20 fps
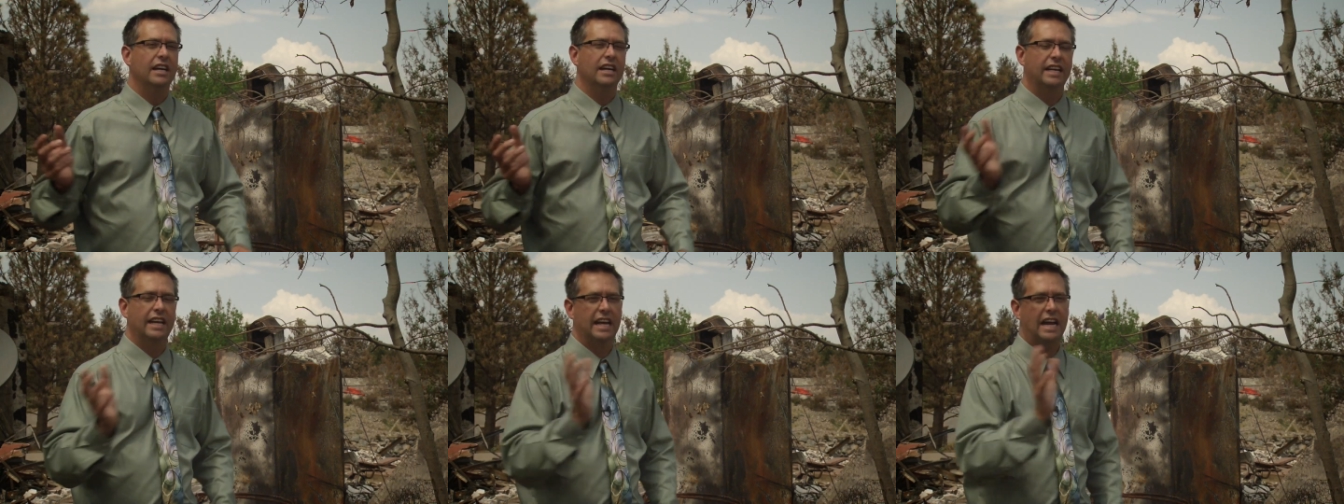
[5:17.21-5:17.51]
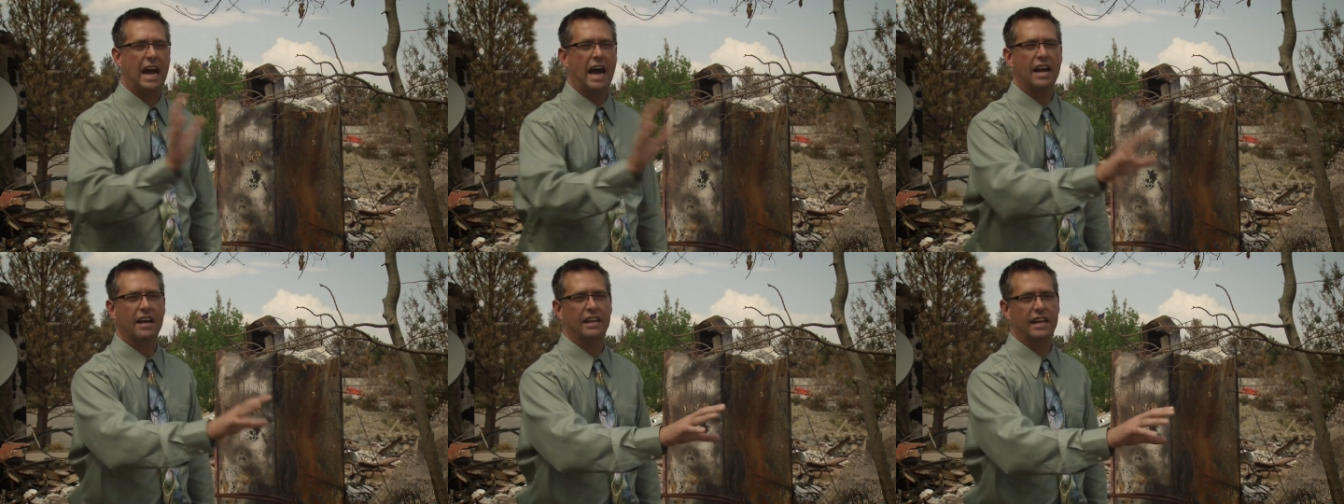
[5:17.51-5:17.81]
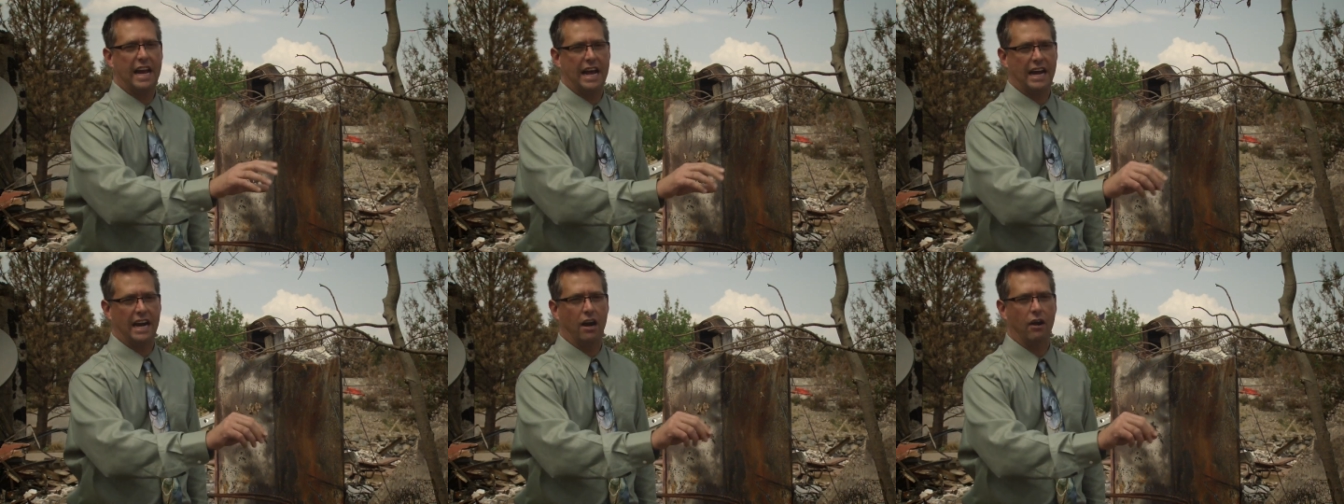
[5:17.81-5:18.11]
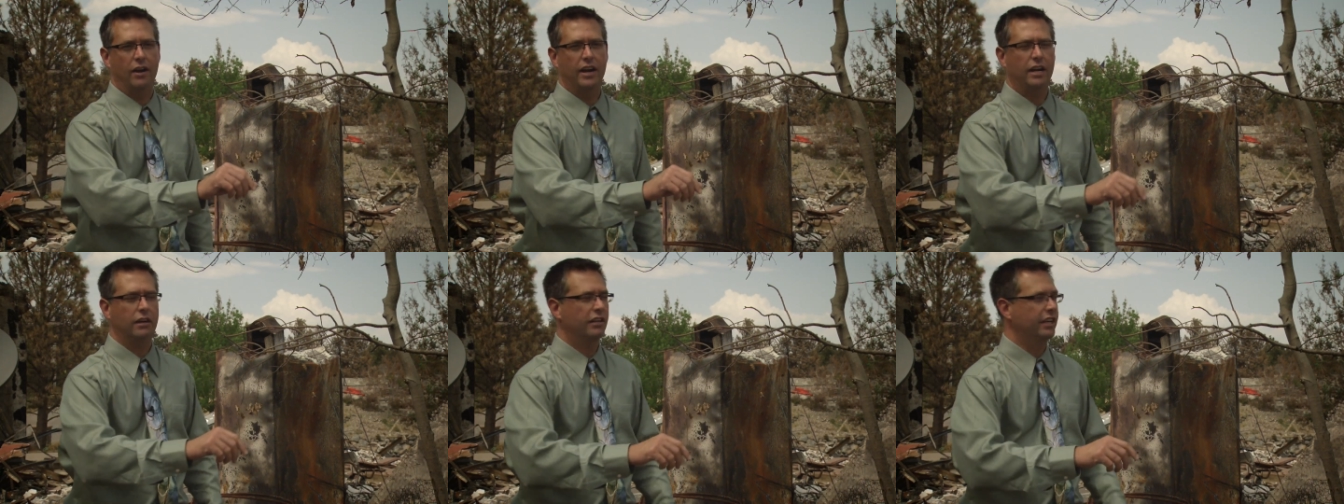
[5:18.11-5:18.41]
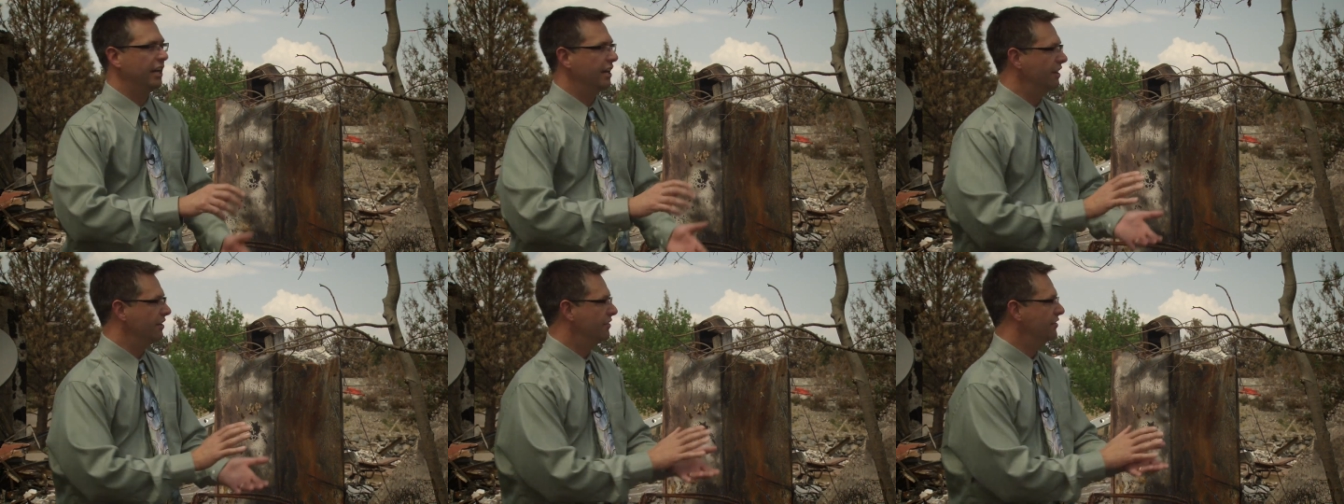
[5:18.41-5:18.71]
get out of that area,
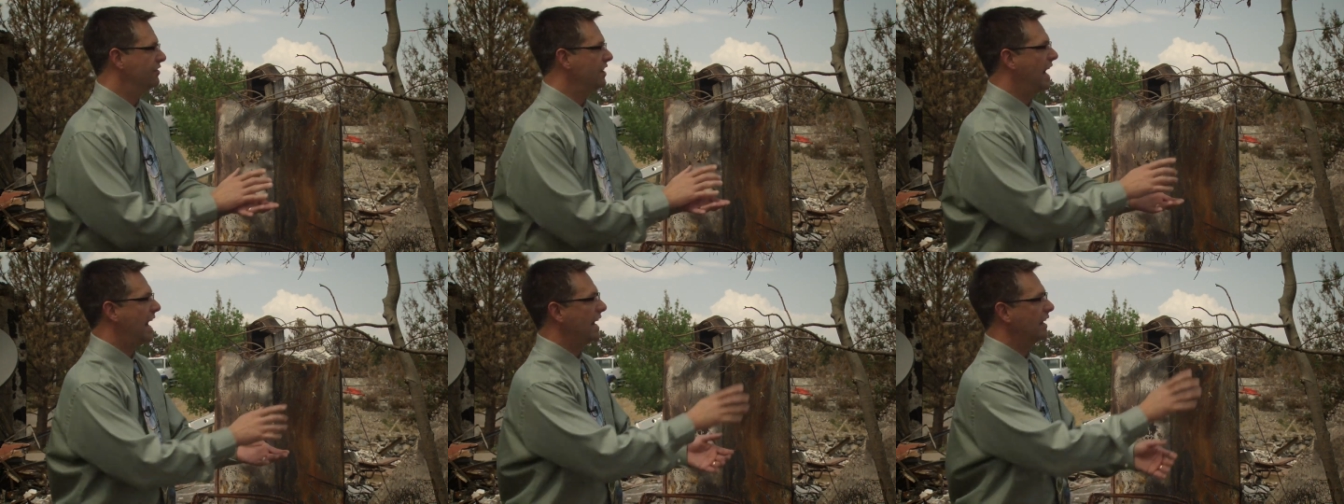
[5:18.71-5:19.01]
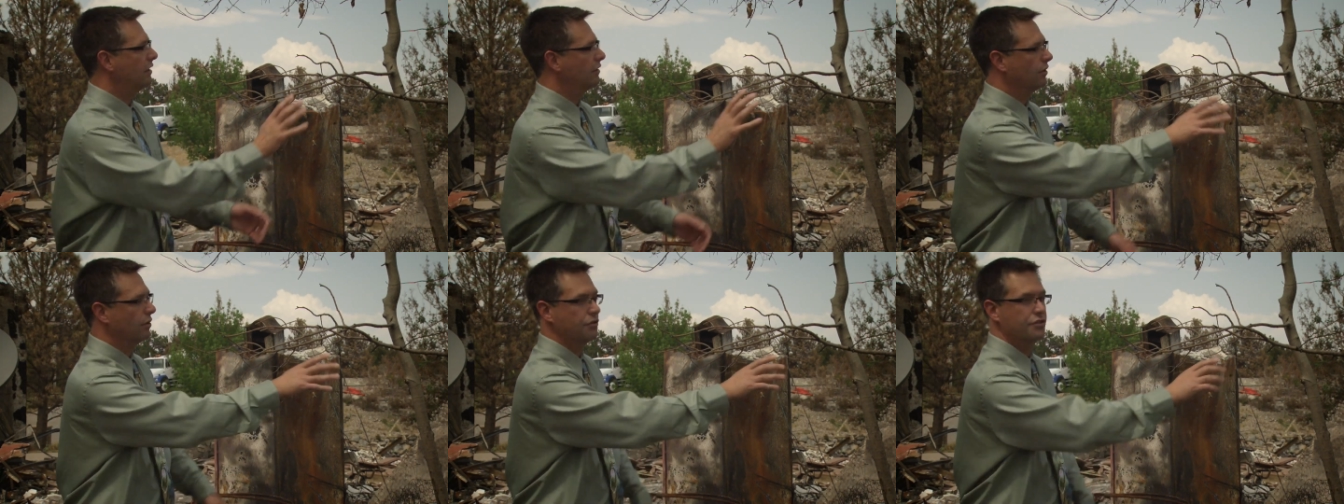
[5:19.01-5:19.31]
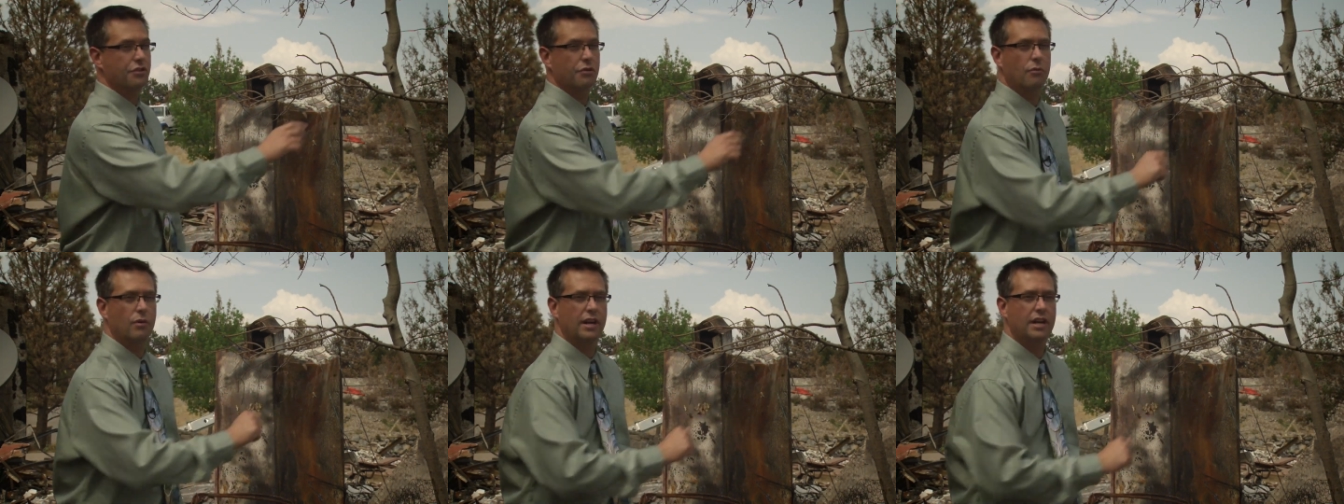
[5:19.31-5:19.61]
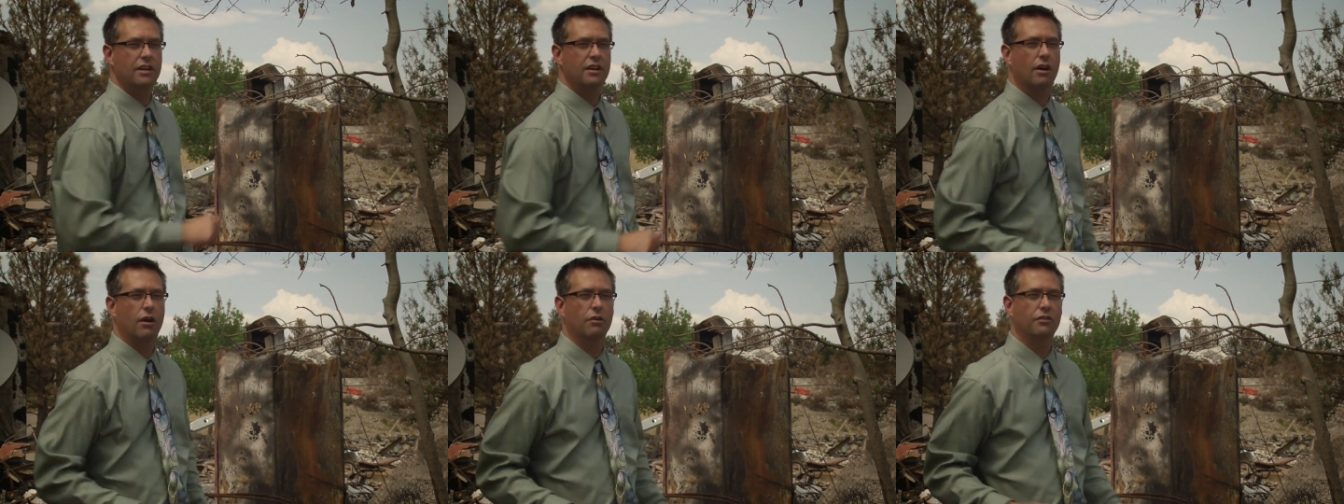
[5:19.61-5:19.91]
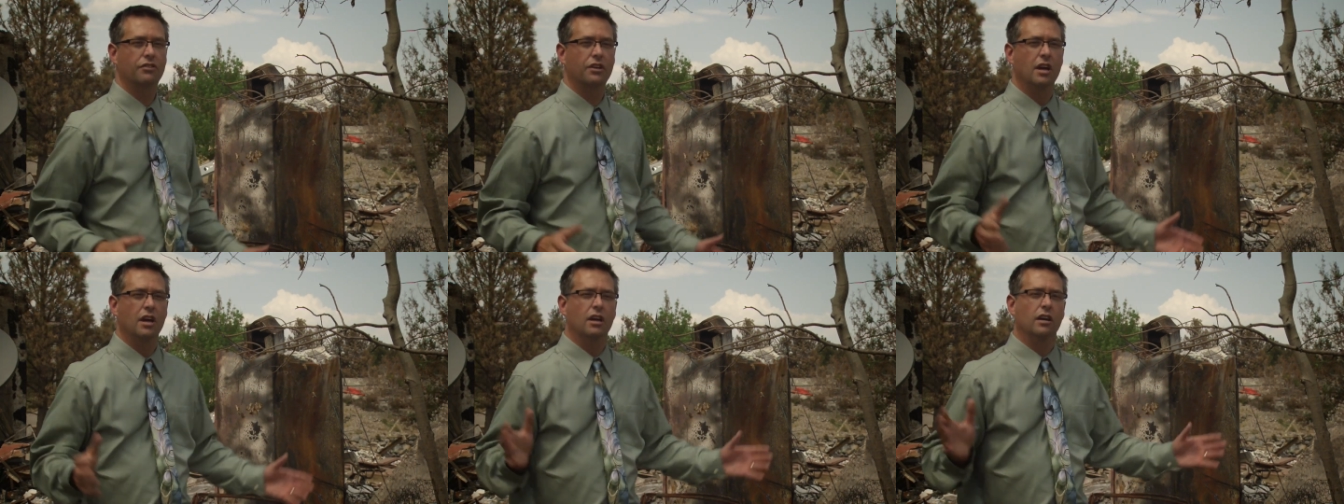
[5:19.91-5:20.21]
get inside, close your windows,